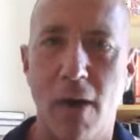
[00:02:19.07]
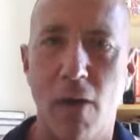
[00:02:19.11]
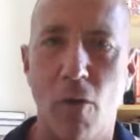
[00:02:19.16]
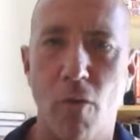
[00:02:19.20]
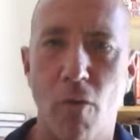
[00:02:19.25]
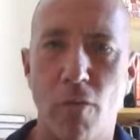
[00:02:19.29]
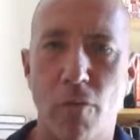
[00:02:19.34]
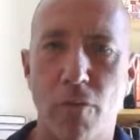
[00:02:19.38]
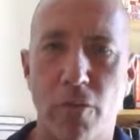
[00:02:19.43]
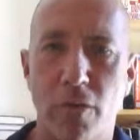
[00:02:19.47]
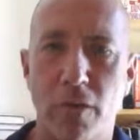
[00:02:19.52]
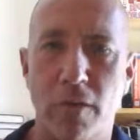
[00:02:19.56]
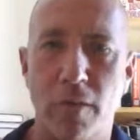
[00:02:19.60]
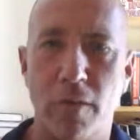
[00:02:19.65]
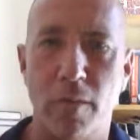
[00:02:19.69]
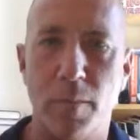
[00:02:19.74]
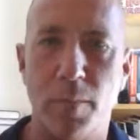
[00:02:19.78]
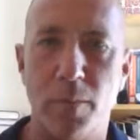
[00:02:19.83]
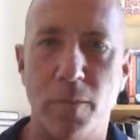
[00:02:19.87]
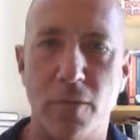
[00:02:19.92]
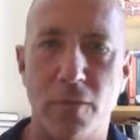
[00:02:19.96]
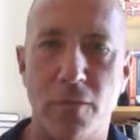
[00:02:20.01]
over to
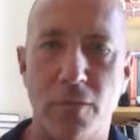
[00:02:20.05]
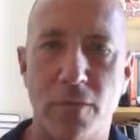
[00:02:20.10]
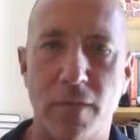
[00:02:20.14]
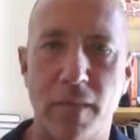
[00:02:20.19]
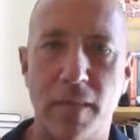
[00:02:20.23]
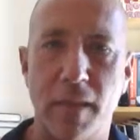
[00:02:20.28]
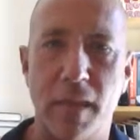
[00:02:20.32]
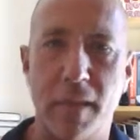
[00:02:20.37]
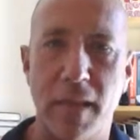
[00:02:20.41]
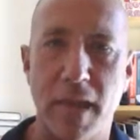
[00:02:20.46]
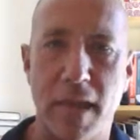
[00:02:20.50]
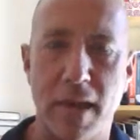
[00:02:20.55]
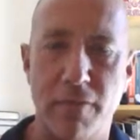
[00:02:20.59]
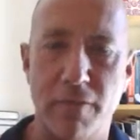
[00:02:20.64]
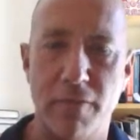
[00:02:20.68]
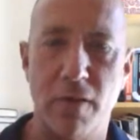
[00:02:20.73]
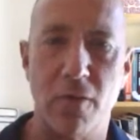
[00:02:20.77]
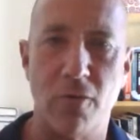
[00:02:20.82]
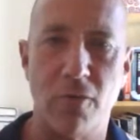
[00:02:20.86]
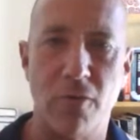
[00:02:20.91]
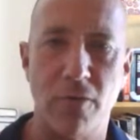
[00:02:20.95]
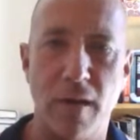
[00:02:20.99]
the person that they have
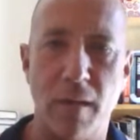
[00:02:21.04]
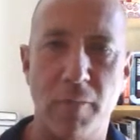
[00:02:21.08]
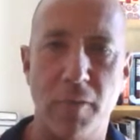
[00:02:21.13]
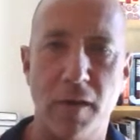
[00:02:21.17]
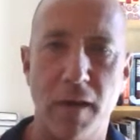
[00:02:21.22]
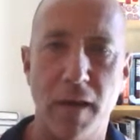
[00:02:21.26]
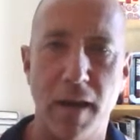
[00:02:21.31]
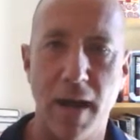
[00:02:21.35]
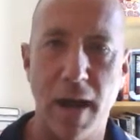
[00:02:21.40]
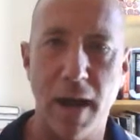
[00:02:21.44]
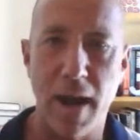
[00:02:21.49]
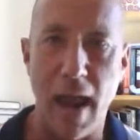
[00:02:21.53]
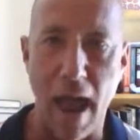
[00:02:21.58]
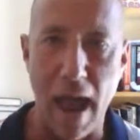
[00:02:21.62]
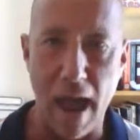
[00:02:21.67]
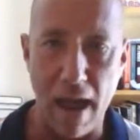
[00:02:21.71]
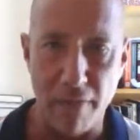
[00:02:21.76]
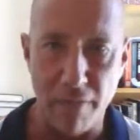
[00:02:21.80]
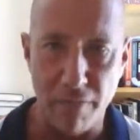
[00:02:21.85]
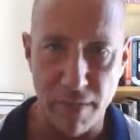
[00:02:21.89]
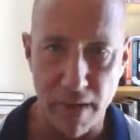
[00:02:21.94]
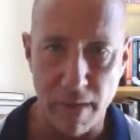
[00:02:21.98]
intercepted and
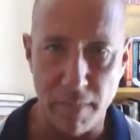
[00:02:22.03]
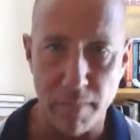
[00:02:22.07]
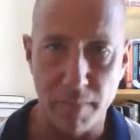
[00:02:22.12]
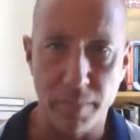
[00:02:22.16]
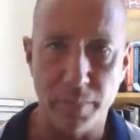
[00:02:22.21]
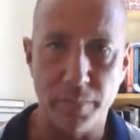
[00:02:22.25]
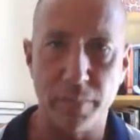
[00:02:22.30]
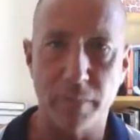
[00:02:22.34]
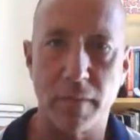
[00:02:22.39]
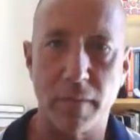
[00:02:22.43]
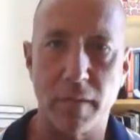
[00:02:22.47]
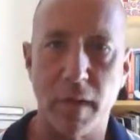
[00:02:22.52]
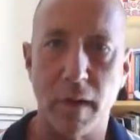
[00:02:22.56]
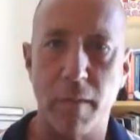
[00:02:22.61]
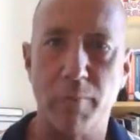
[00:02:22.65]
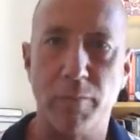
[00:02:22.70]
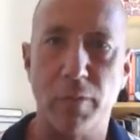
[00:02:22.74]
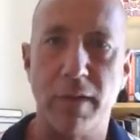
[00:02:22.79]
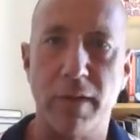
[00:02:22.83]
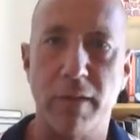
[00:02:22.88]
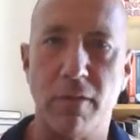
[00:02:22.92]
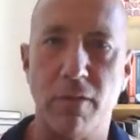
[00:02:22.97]
have them
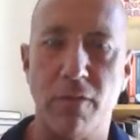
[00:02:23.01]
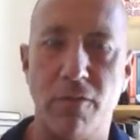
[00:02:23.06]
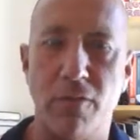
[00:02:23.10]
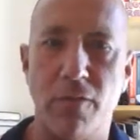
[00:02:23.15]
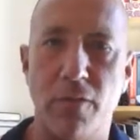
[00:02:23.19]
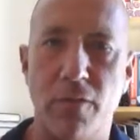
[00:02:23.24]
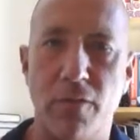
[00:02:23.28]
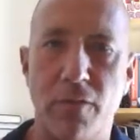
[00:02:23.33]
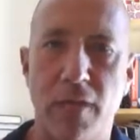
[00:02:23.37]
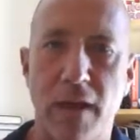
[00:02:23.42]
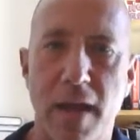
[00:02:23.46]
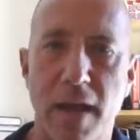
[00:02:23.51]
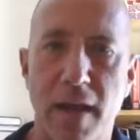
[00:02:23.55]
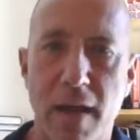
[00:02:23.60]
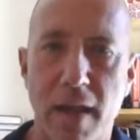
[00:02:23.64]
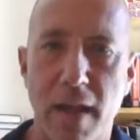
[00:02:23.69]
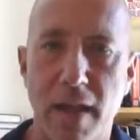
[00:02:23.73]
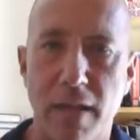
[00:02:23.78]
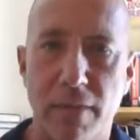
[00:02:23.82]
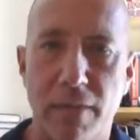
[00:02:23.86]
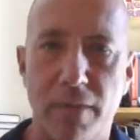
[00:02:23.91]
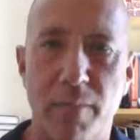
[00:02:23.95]
complete the survey
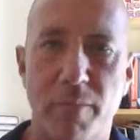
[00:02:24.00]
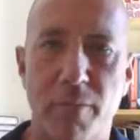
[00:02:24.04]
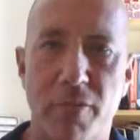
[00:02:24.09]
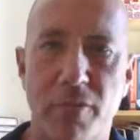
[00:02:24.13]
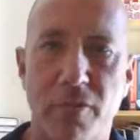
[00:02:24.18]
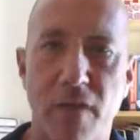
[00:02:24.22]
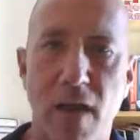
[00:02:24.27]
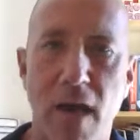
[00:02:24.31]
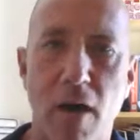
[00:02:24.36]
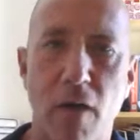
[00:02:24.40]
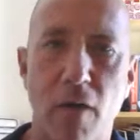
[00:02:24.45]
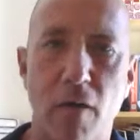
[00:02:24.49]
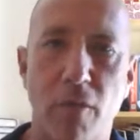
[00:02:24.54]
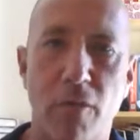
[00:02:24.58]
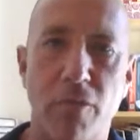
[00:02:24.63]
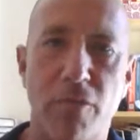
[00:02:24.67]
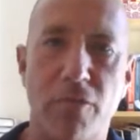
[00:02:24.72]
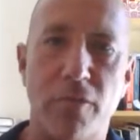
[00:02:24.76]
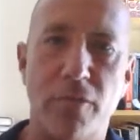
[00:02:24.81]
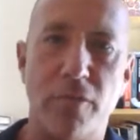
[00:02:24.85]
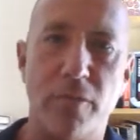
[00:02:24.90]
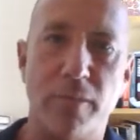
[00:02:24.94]

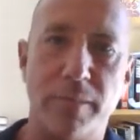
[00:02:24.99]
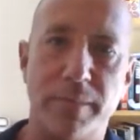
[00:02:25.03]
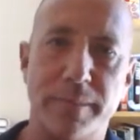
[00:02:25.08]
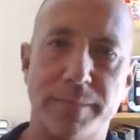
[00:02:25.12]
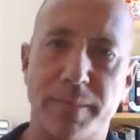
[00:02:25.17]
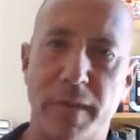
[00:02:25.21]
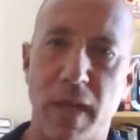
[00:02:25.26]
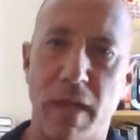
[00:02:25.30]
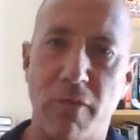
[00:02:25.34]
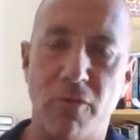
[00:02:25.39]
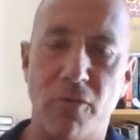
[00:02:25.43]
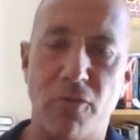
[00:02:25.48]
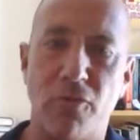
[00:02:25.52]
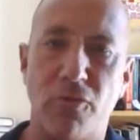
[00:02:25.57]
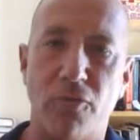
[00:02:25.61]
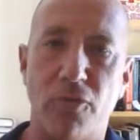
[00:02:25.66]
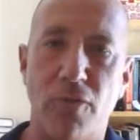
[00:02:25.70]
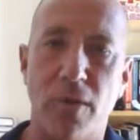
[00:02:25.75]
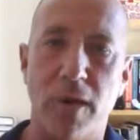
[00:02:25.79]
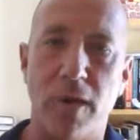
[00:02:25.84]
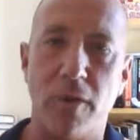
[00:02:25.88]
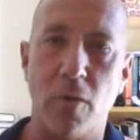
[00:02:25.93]
themselves in the
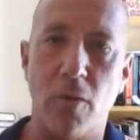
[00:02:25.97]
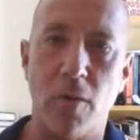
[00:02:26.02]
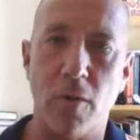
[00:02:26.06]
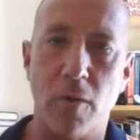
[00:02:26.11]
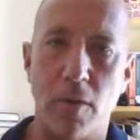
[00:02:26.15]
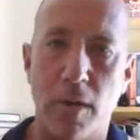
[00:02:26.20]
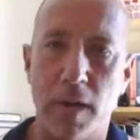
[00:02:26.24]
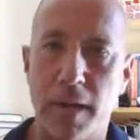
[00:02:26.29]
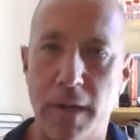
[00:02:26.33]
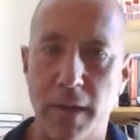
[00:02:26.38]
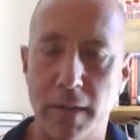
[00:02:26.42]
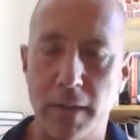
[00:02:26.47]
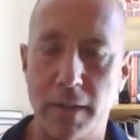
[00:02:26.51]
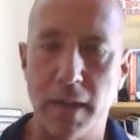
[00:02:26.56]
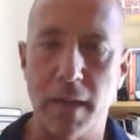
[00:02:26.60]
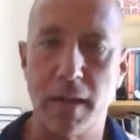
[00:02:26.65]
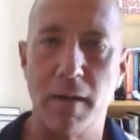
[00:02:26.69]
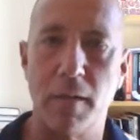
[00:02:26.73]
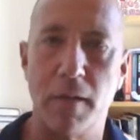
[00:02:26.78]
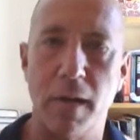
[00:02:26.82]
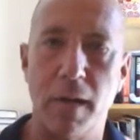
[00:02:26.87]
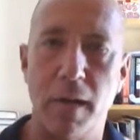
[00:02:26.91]
street or in
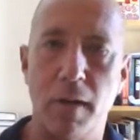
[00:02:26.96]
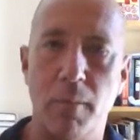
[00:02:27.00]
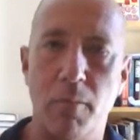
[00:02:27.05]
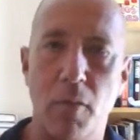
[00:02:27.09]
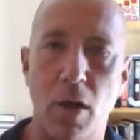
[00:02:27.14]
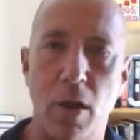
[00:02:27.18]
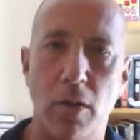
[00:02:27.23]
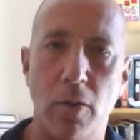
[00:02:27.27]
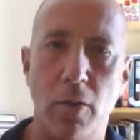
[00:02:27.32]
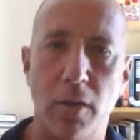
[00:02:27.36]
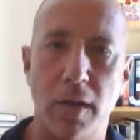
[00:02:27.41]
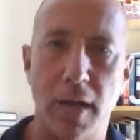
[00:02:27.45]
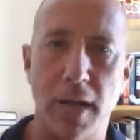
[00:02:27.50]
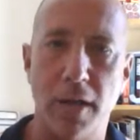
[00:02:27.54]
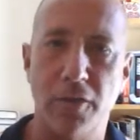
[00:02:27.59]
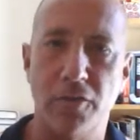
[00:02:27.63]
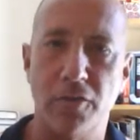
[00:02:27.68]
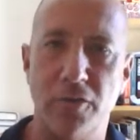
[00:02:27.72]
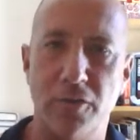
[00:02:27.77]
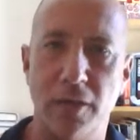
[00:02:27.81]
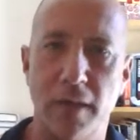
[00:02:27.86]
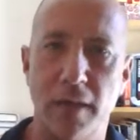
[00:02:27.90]
a mall
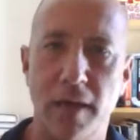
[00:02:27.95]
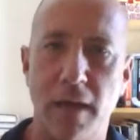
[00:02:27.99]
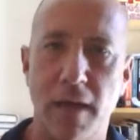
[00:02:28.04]
location.